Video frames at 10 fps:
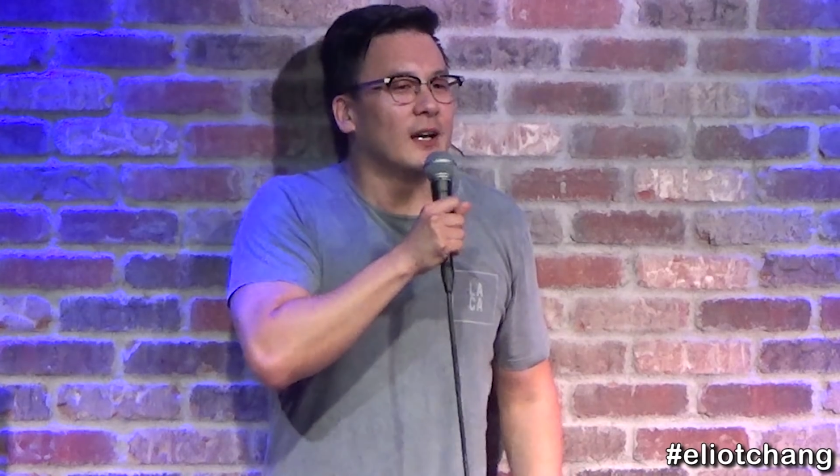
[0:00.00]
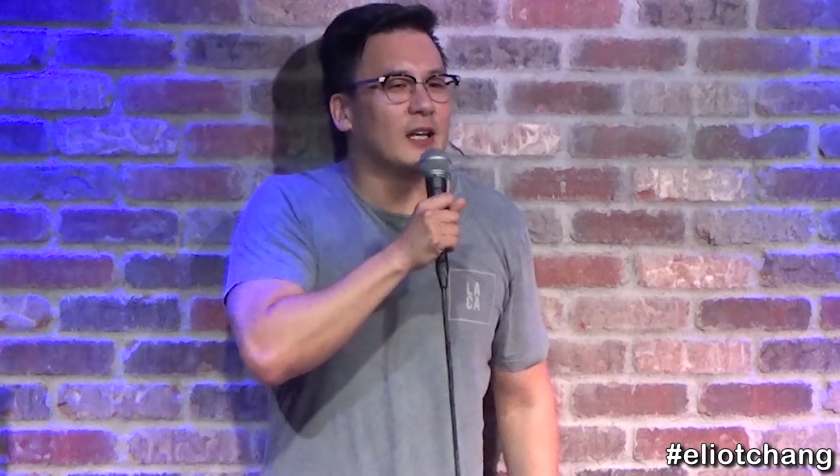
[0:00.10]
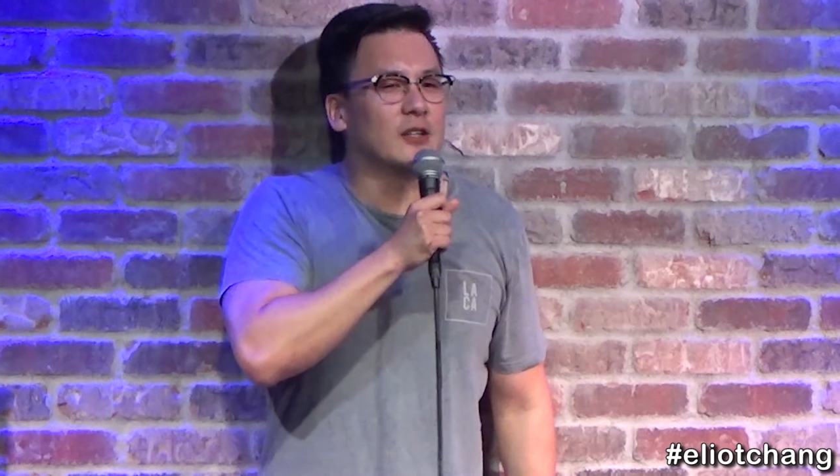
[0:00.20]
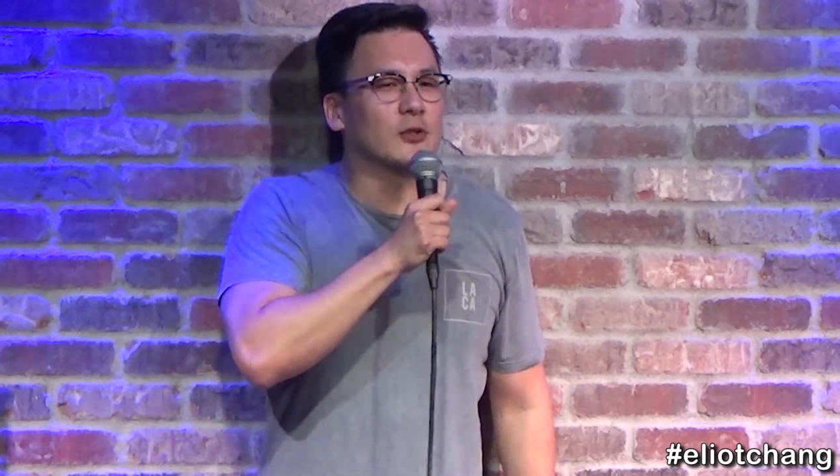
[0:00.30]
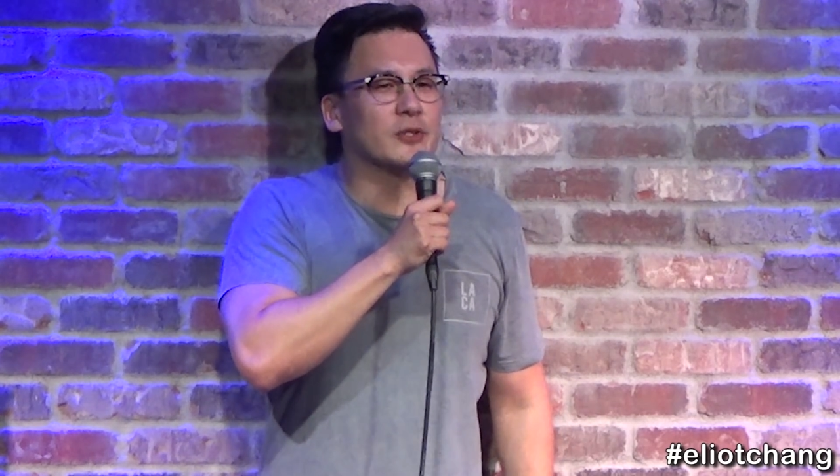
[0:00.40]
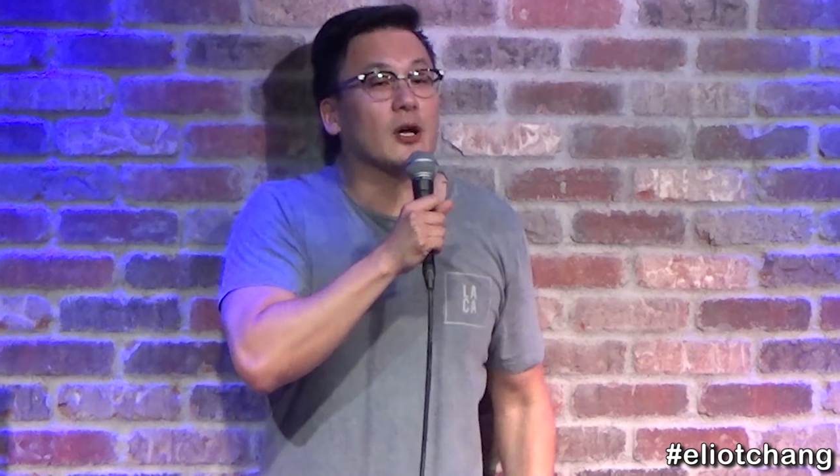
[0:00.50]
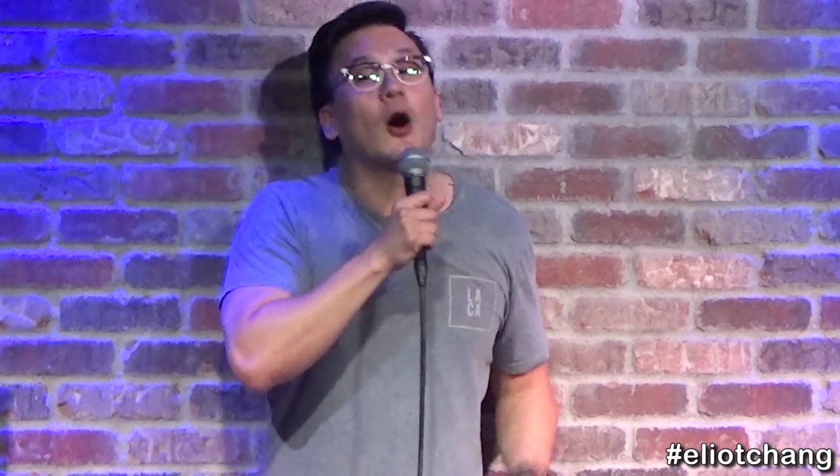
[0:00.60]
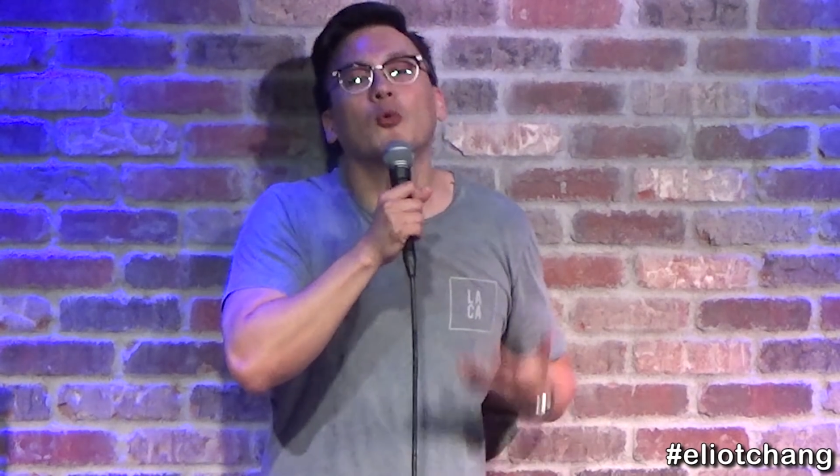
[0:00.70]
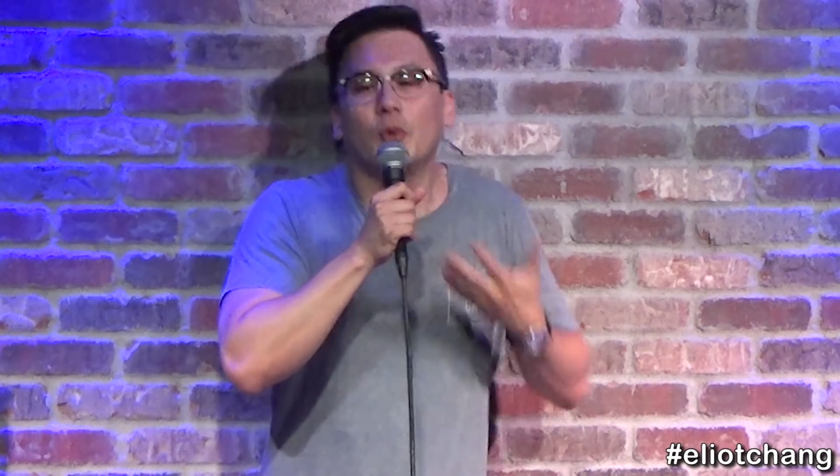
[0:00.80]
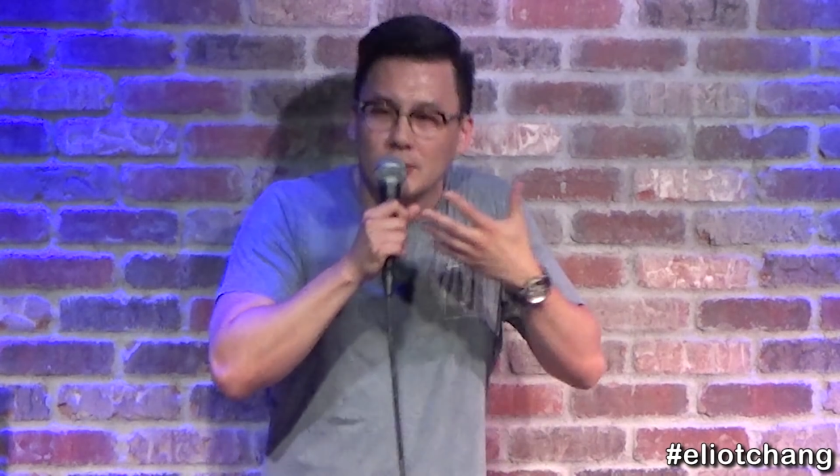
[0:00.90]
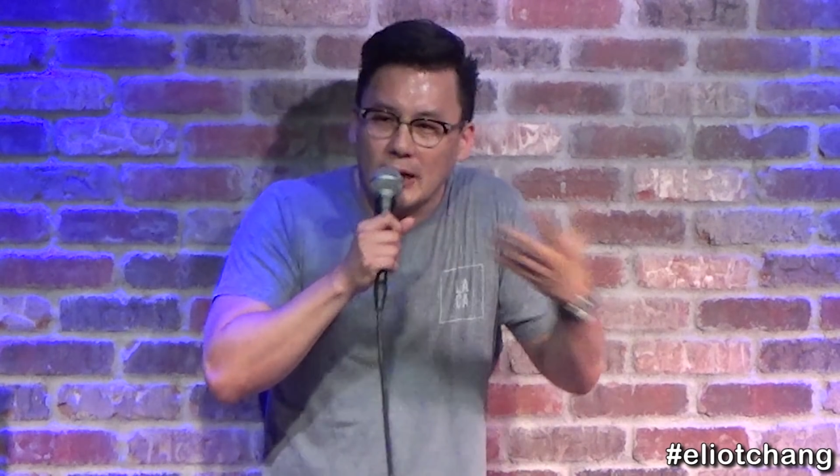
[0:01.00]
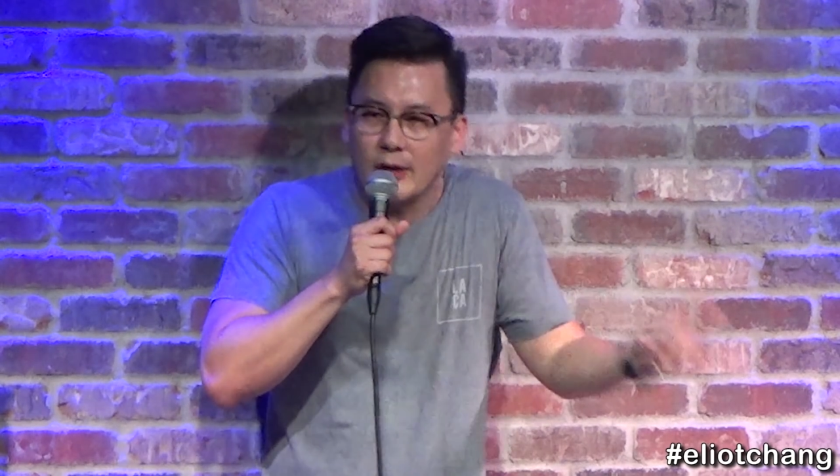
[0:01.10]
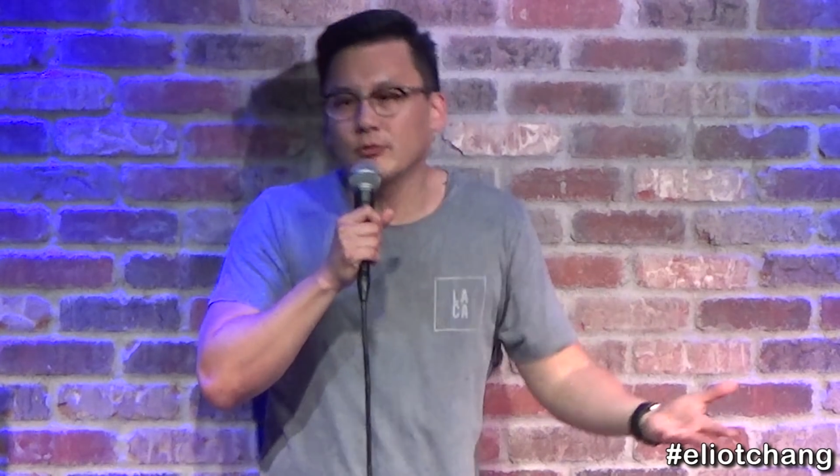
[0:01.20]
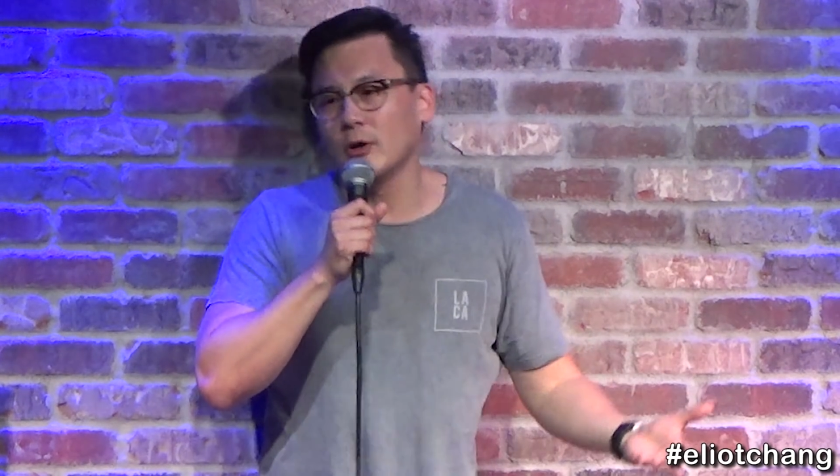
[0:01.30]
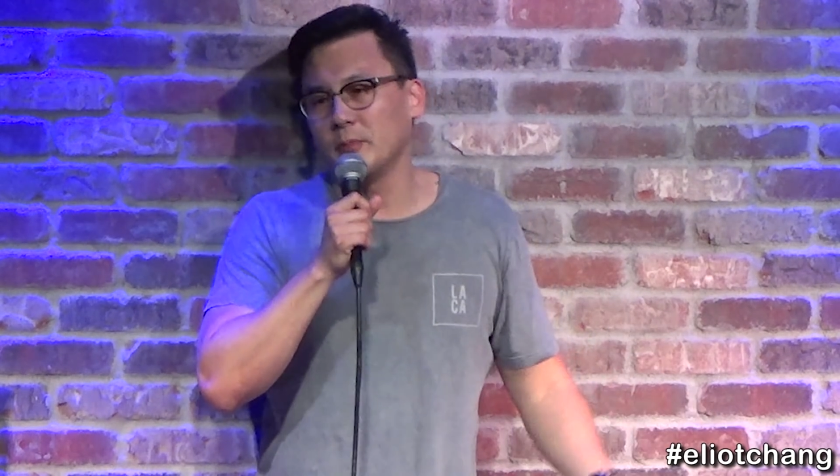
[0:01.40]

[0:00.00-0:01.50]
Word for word: And then there was like, oh, well, I grew